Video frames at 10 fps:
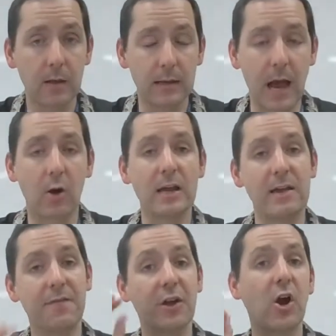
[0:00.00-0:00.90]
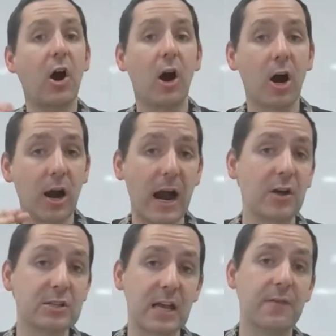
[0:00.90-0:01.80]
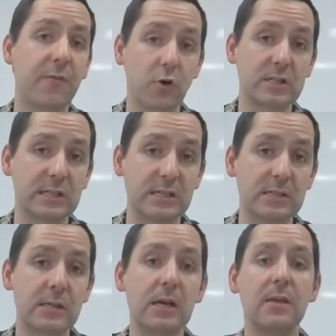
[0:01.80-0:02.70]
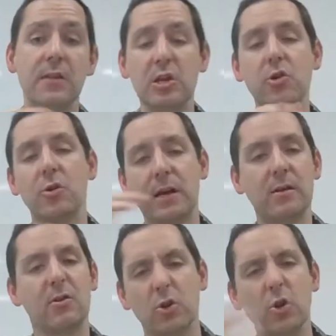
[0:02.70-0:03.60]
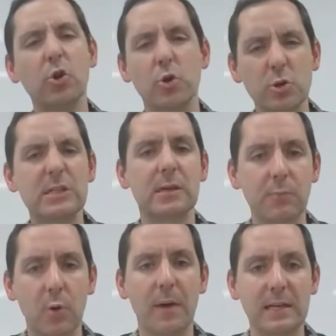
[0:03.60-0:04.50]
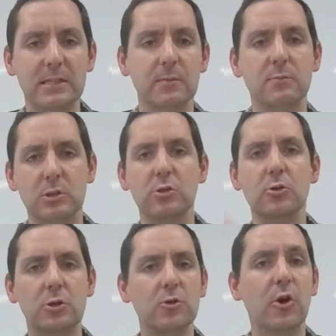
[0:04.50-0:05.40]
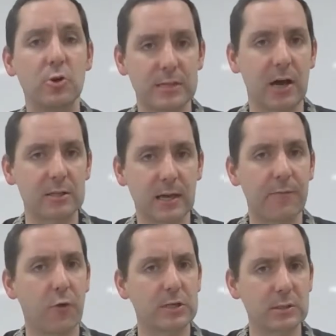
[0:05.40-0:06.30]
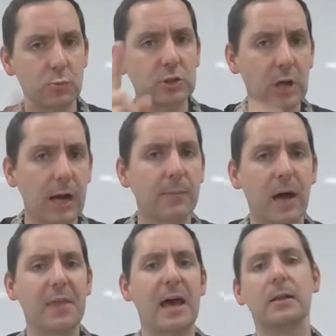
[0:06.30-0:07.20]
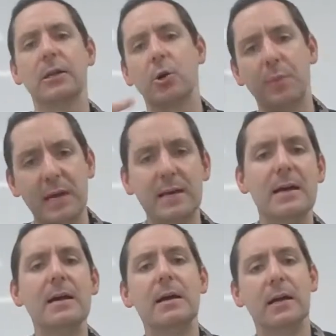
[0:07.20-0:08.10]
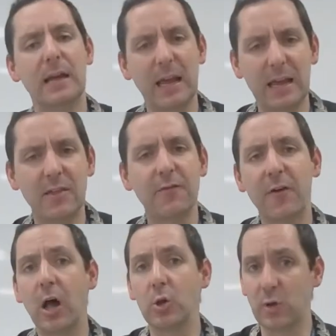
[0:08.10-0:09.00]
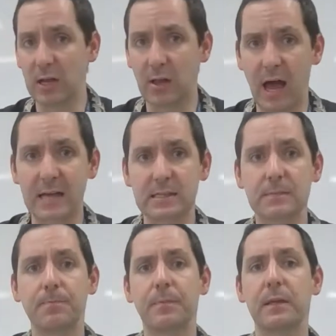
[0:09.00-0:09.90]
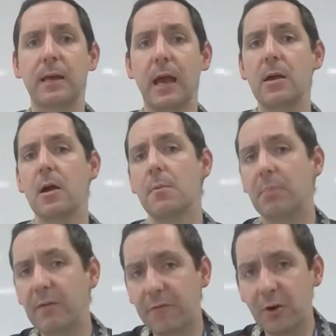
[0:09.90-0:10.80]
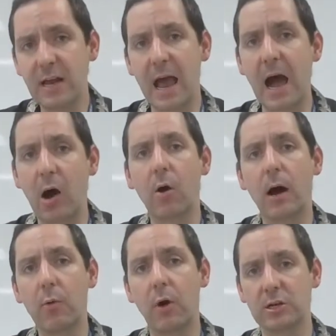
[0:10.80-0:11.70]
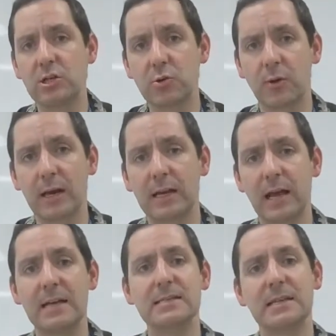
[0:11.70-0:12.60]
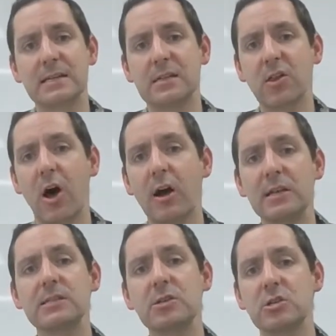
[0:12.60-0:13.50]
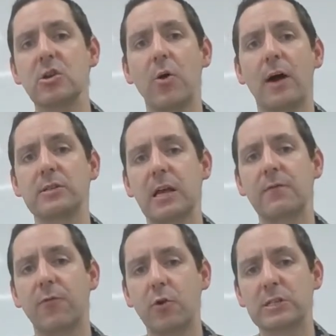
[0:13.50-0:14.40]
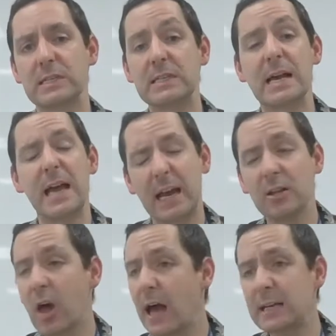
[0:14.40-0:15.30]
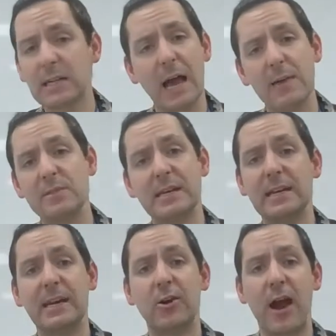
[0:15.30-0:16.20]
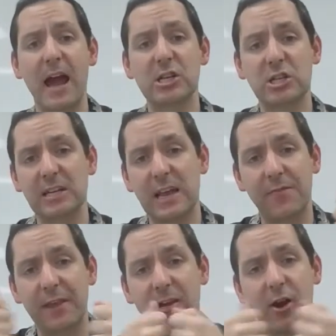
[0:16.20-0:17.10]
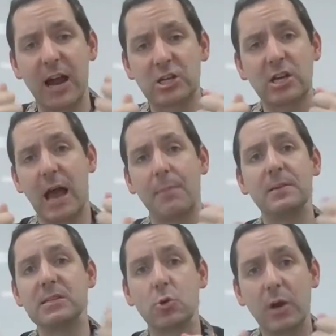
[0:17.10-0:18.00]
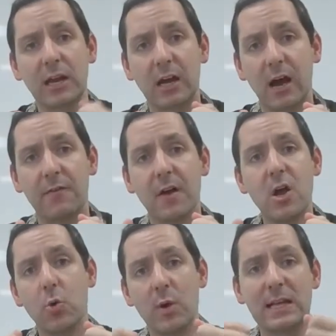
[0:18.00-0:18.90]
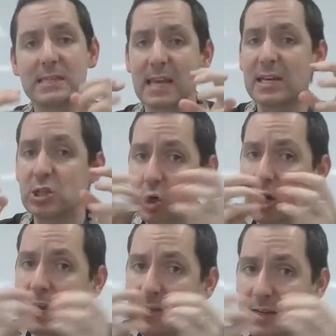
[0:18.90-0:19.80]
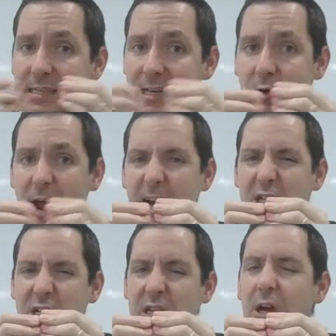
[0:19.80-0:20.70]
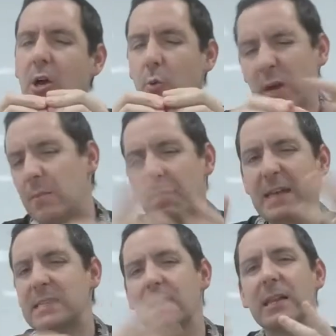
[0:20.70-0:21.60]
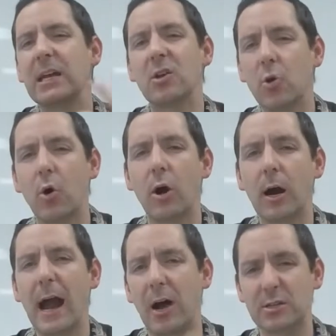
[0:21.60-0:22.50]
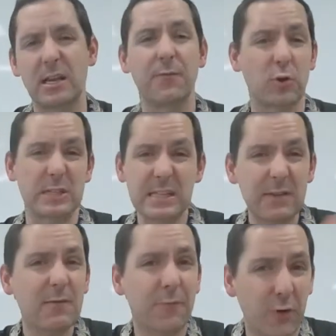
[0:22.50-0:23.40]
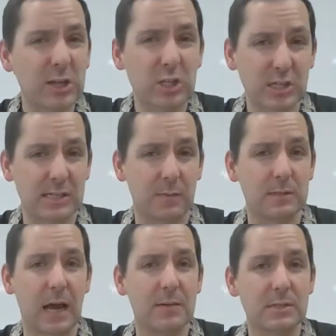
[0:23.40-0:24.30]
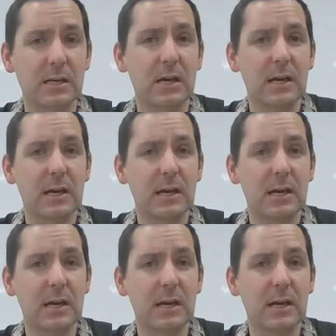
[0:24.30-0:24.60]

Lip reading: Now, if there are outside forces, then you can lose some momentum due to those outside forces. And we'll talk about that a little bit in the following class, okay? But for now, I want you to recognize that as long as there's no outside forces, and a lot of times in an interaction, if the interaction happens quick enough, we can say during interaction, we can basically ignore outside forces, even friction sometimes.